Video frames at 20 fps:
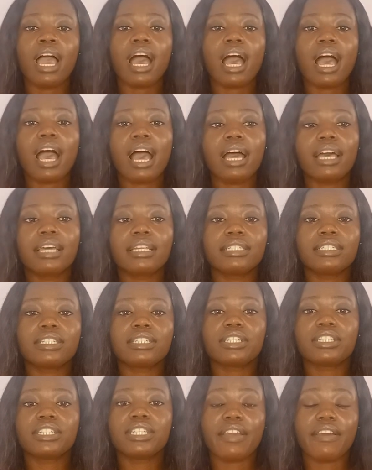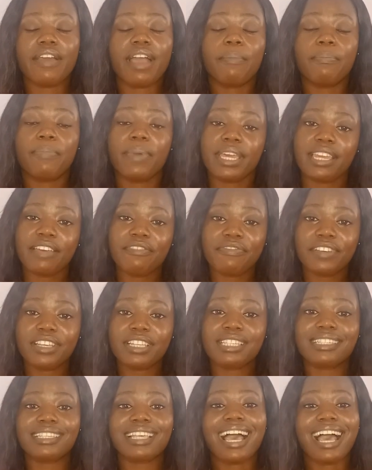And there are
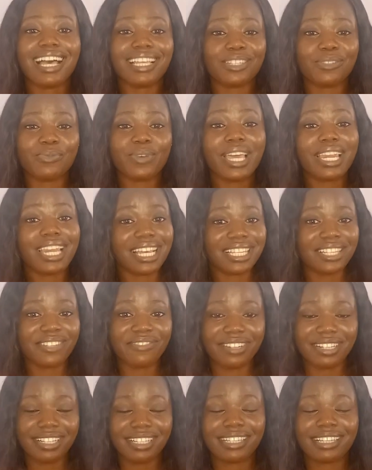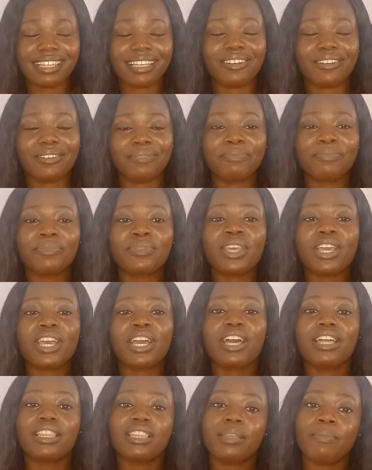benefits as well as risks.
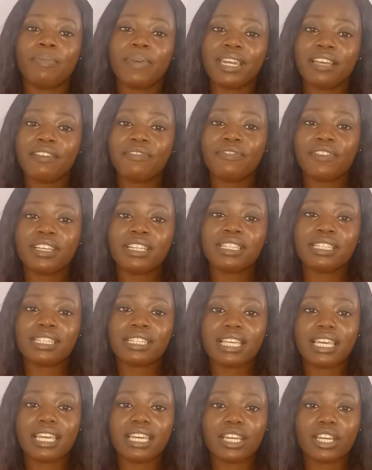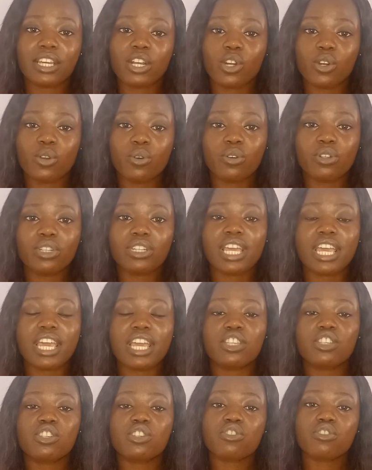The benefits include a
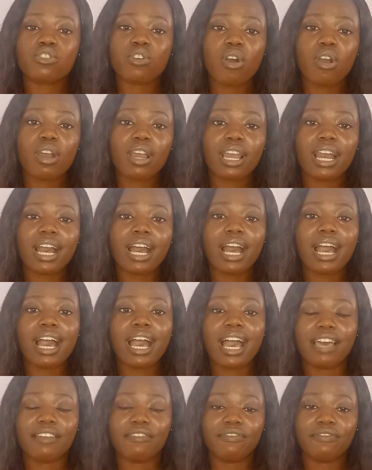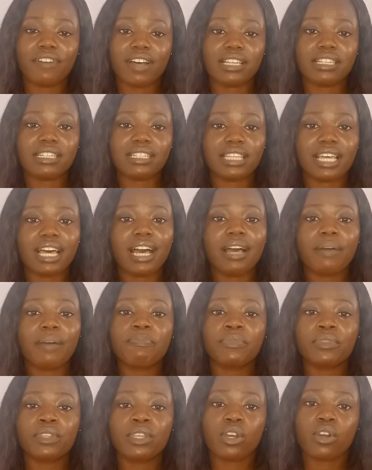stronger and faster
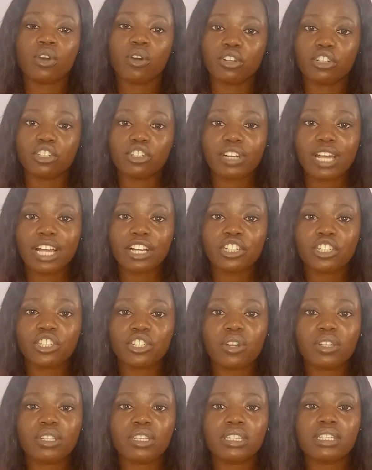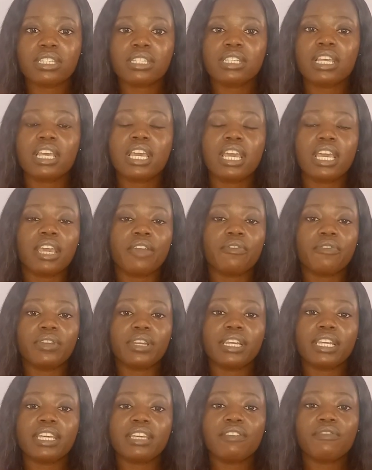contractions,
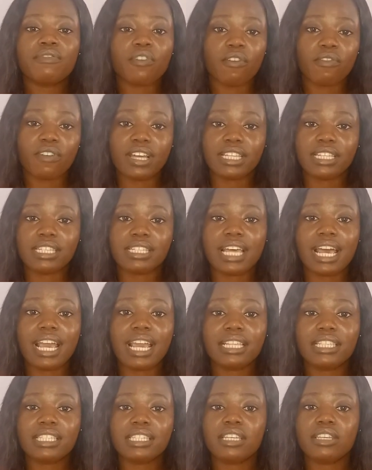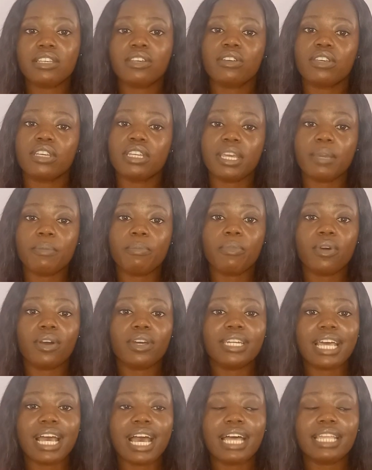relief of anxiety in a
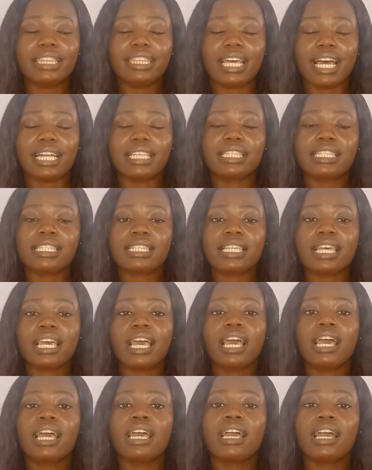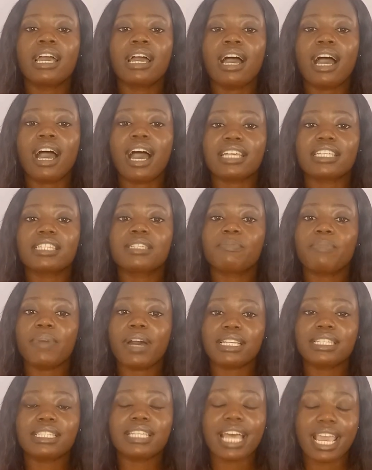mother that has
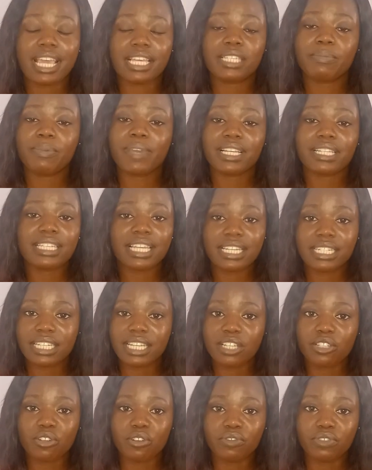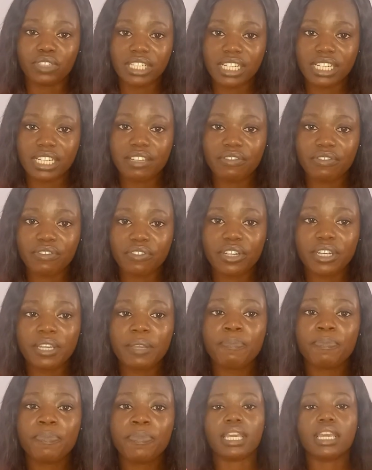passed her expected date of delivery.
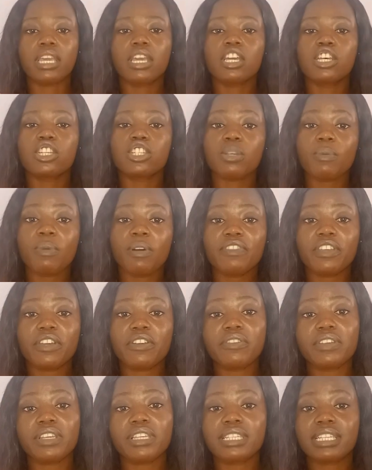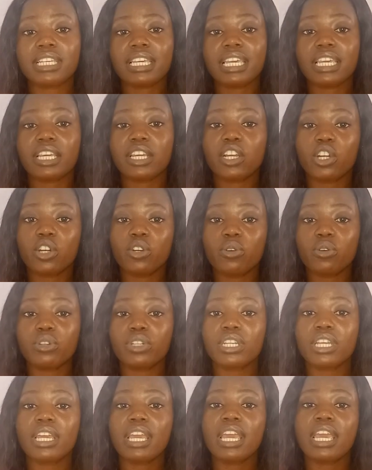Some of the risks include
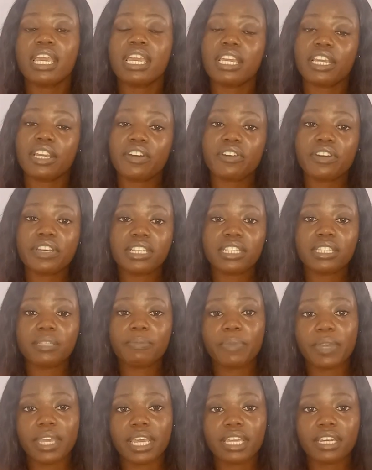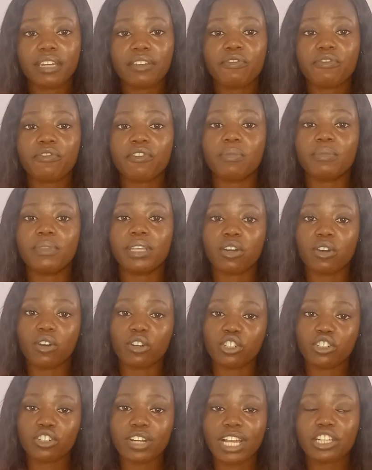increased pain from the
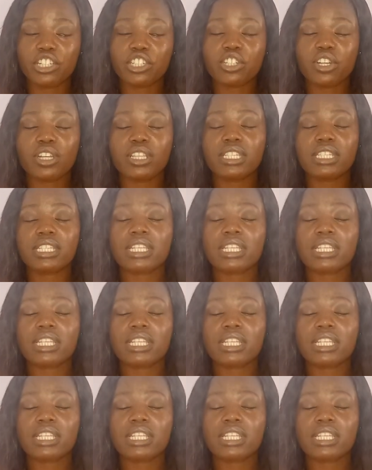contractions.